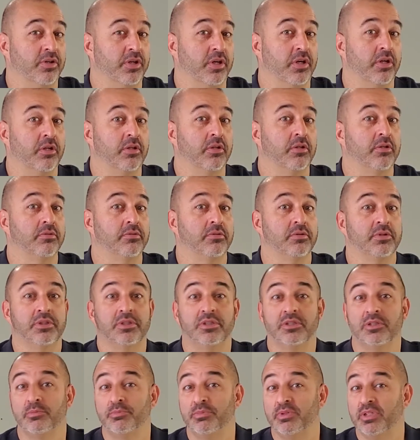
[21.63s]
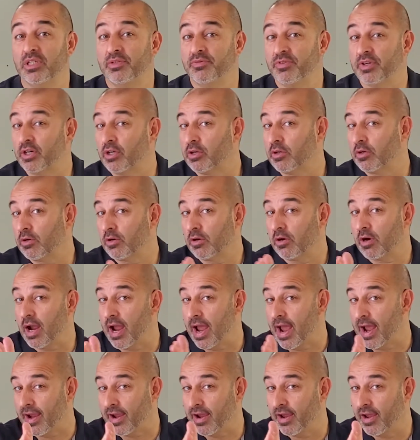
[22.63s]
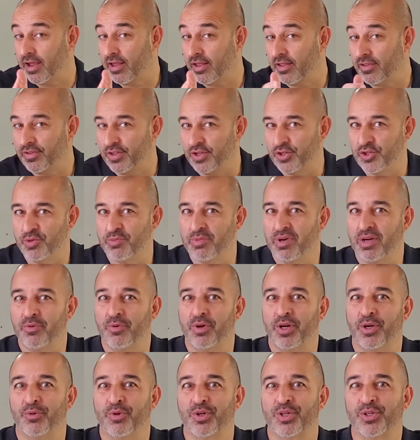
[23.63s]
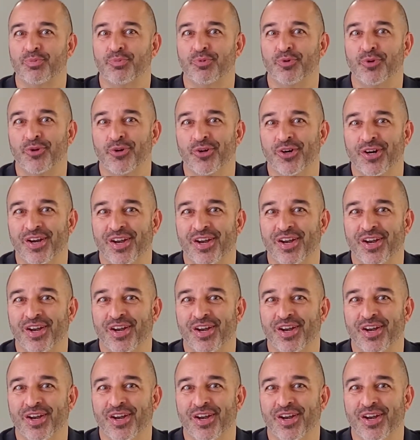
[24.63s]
a little bit of a crack that you might want to explore.